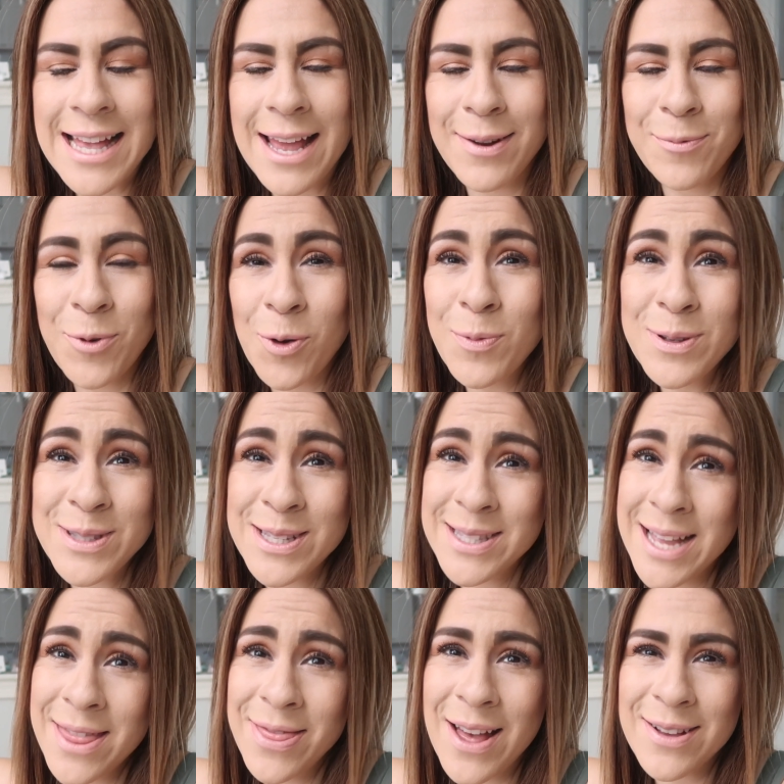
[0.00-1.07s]
and we're almost to
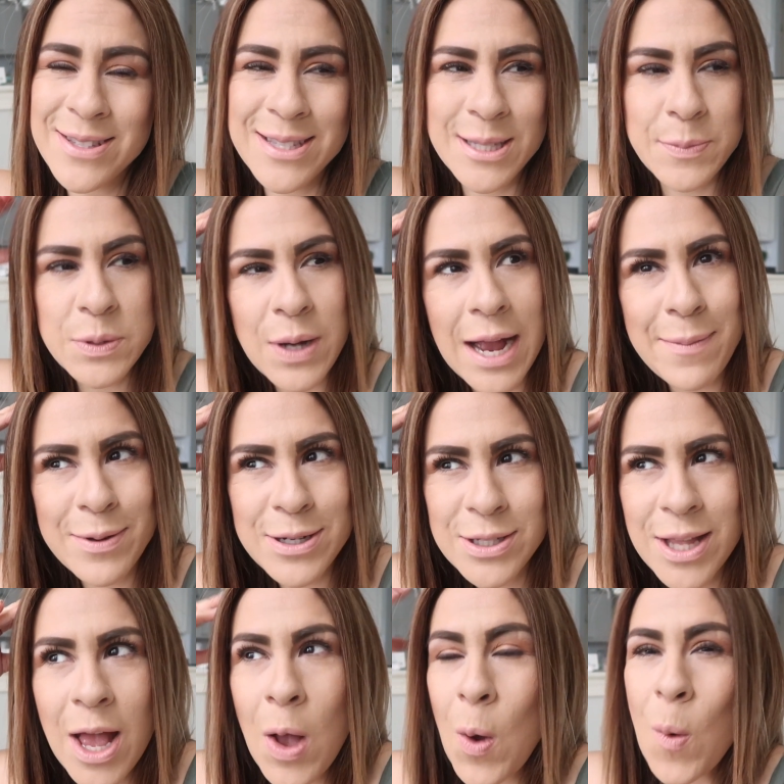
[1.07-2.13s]
10,000
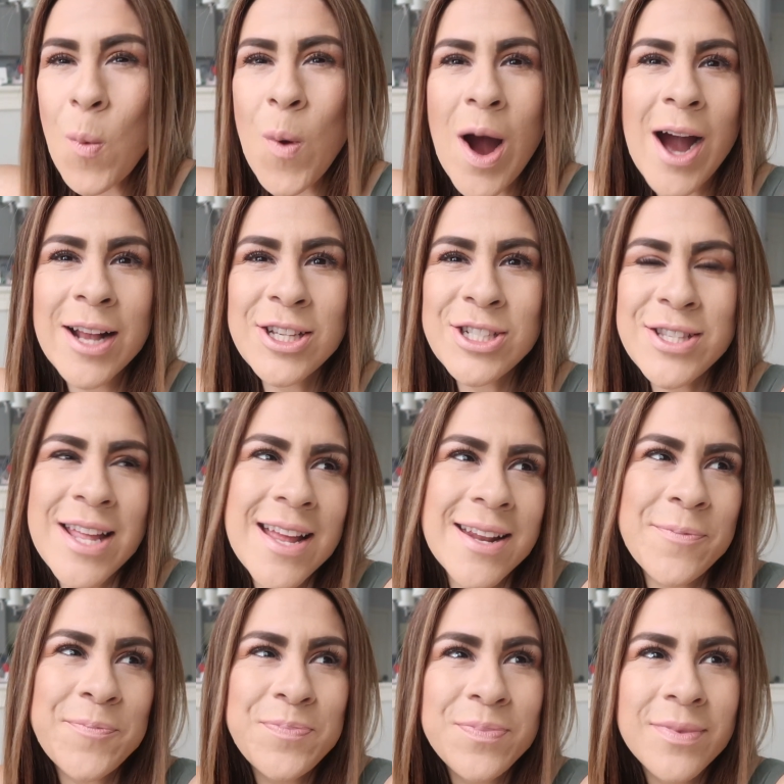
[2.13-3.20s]
subscribers watch,
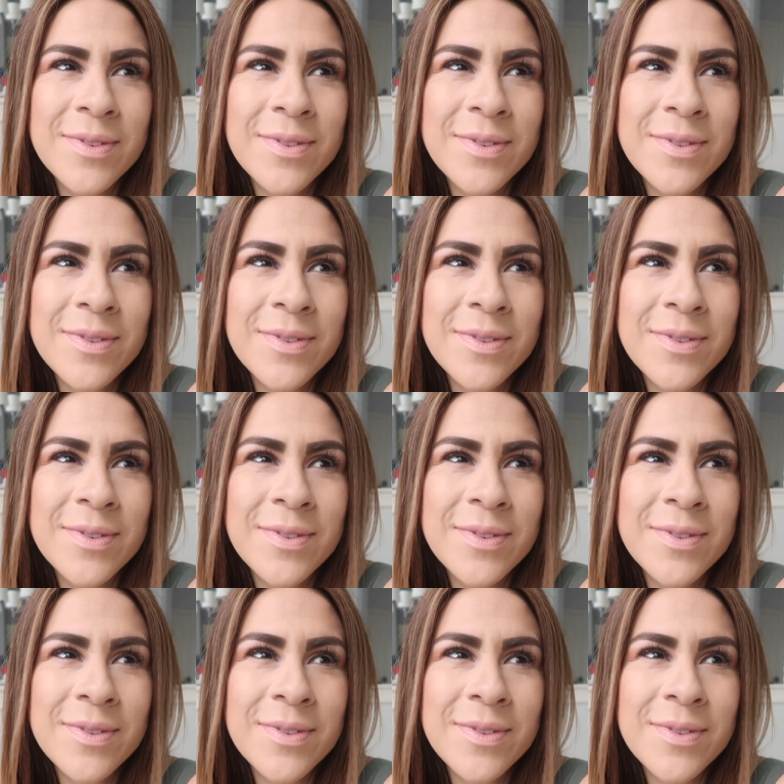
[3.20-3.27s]
then